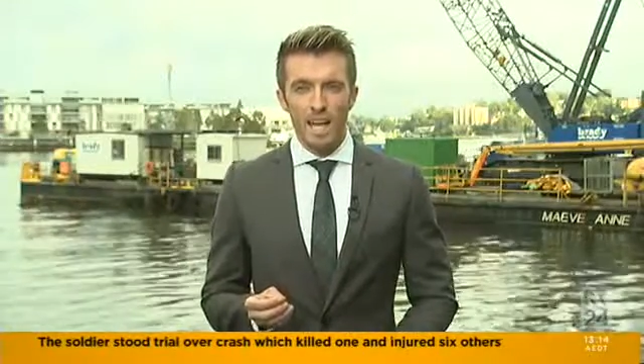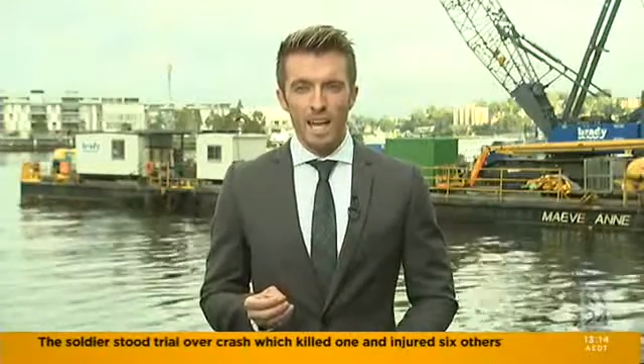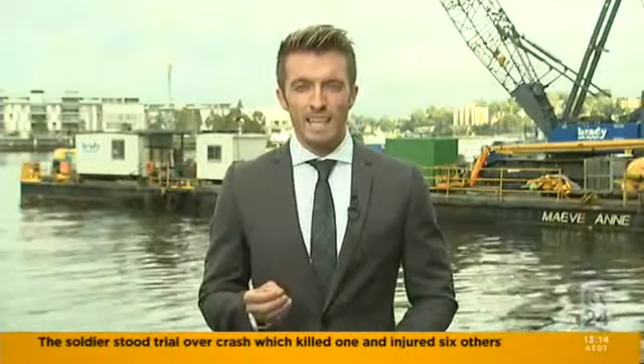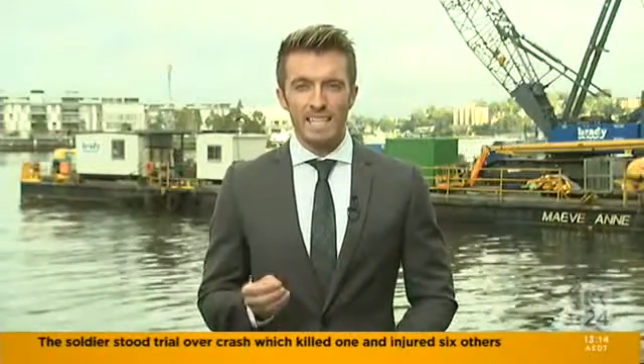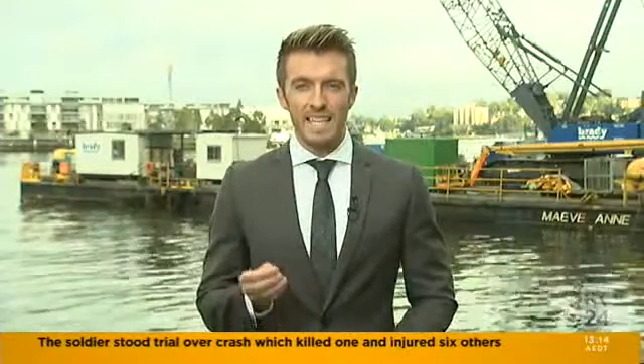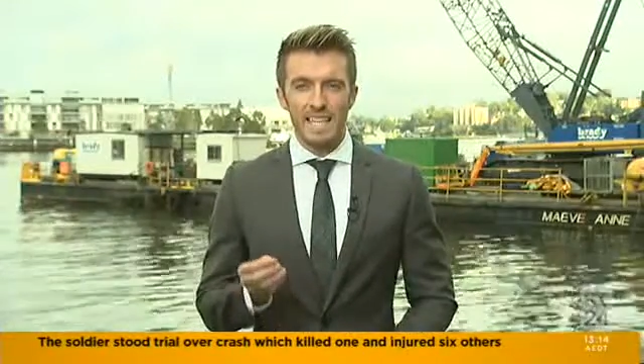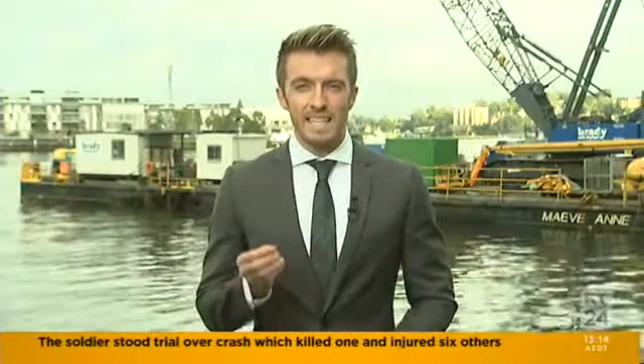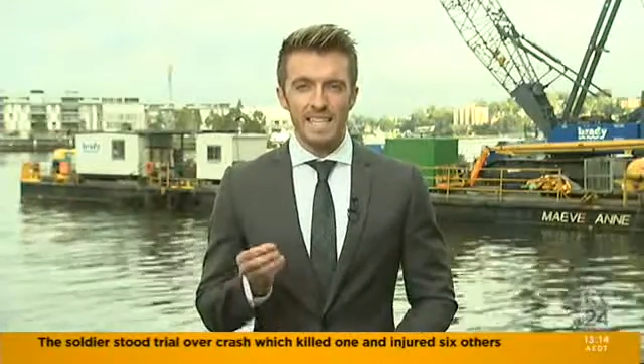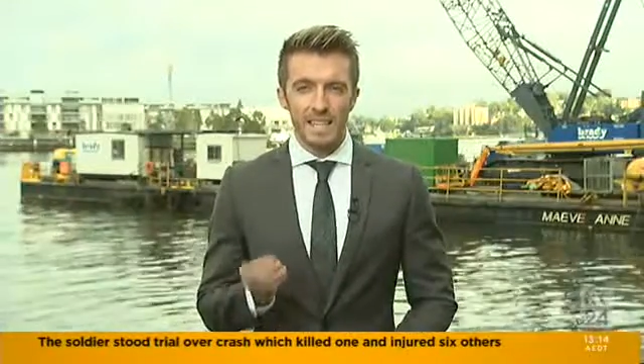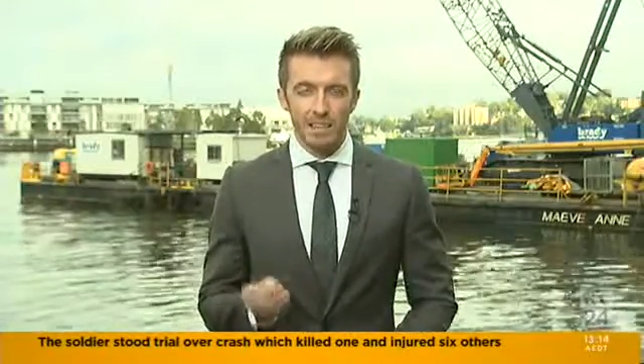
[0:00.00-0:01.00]
is either
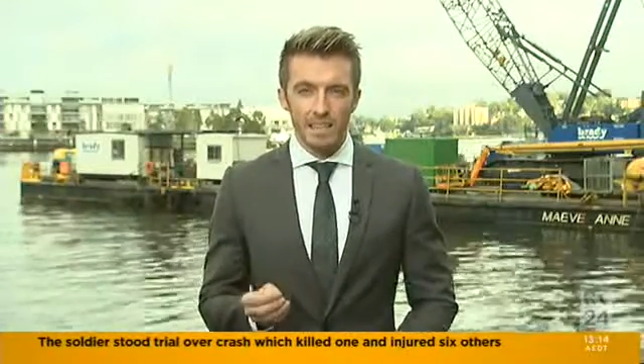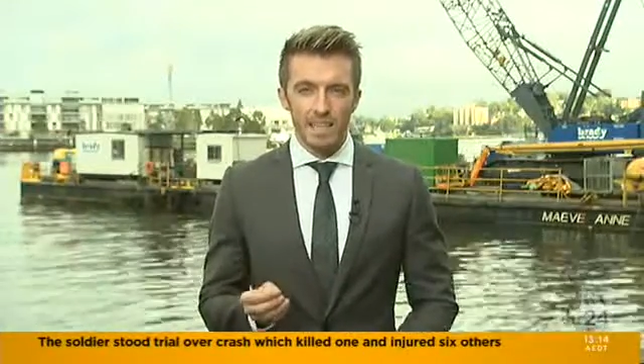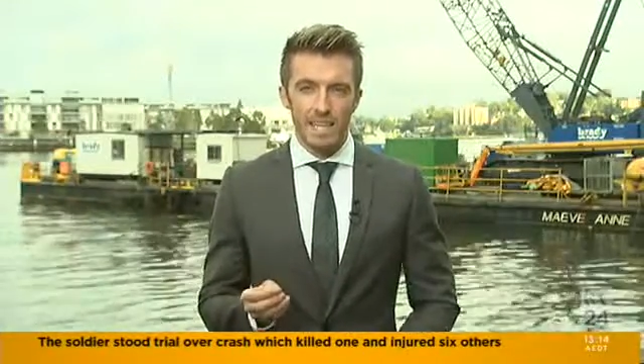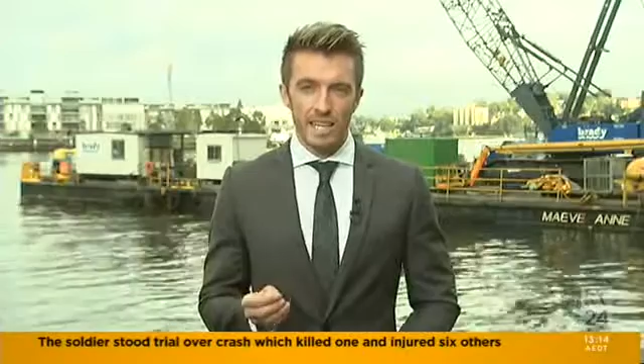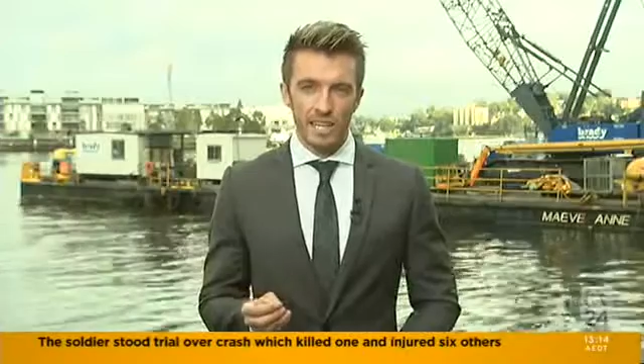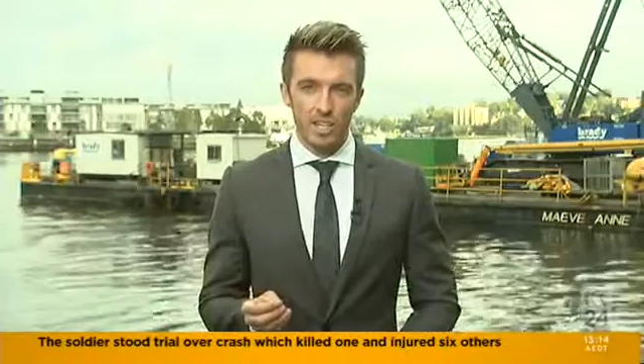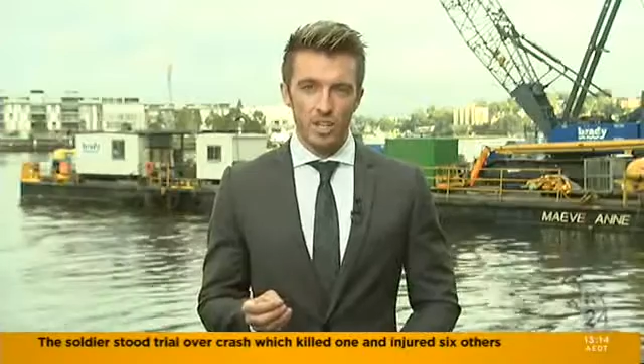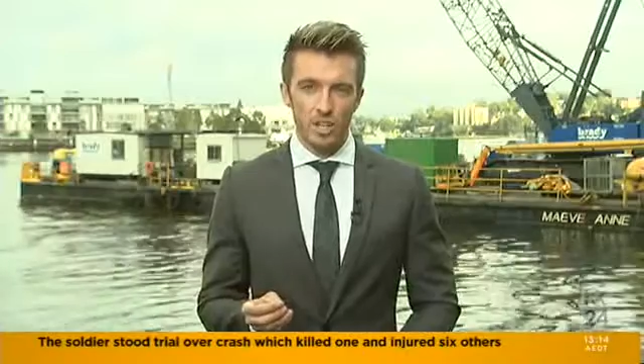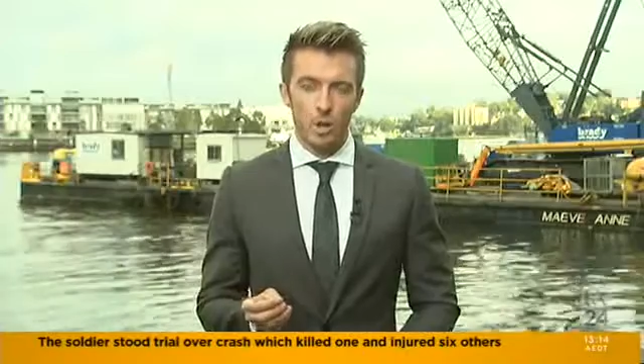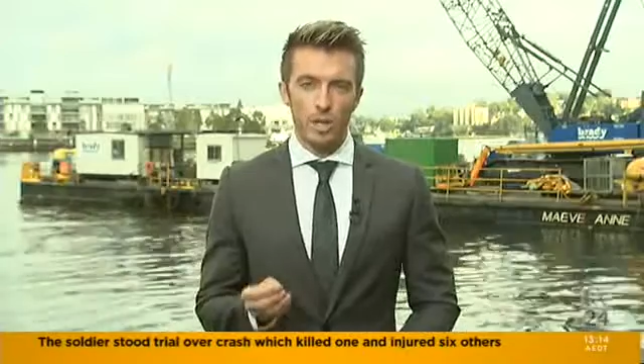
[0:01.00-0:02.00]
seriously injured
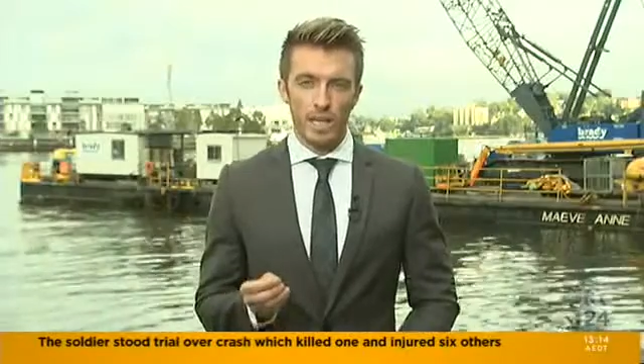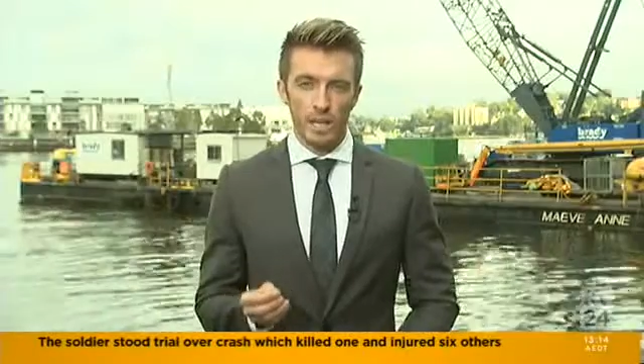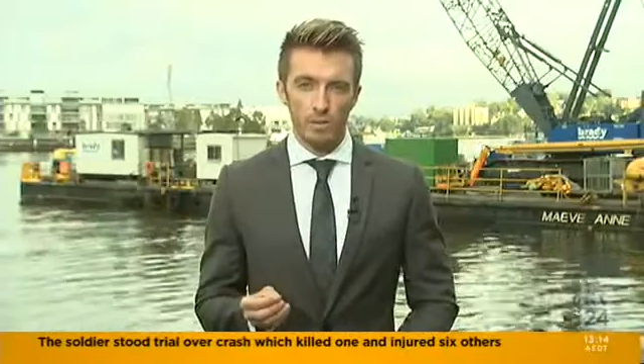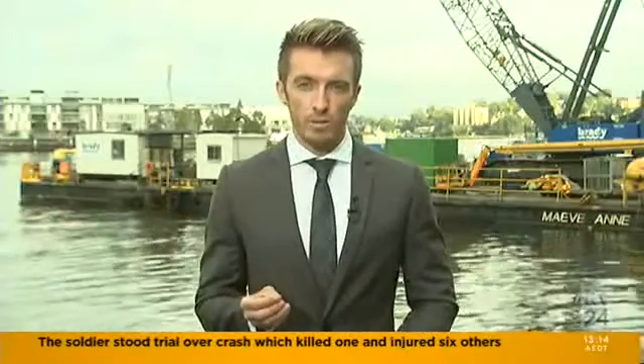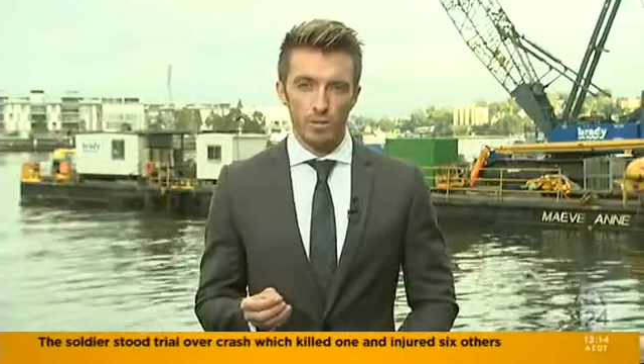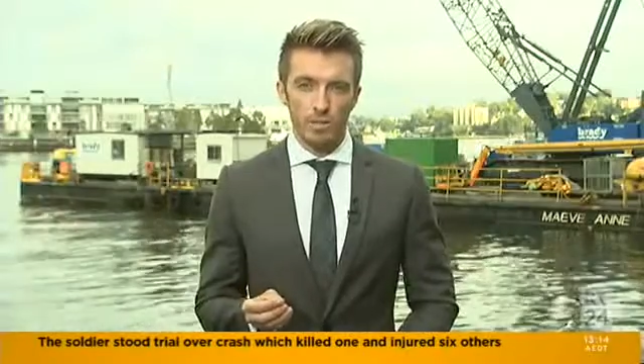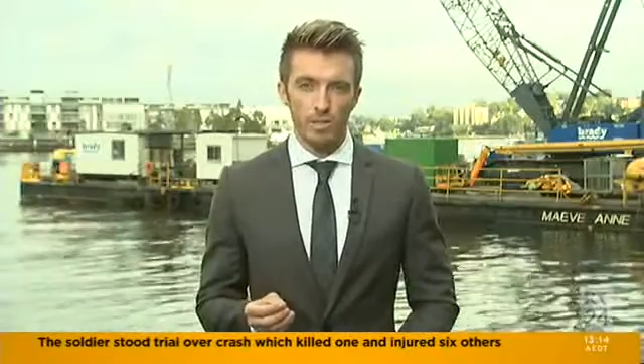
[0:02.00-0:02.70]
or killed.